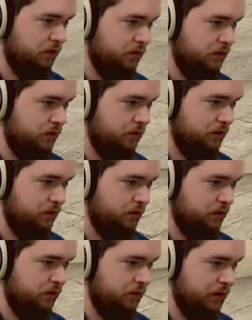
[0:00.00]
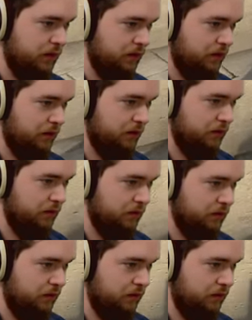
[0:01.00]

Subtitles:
(silence)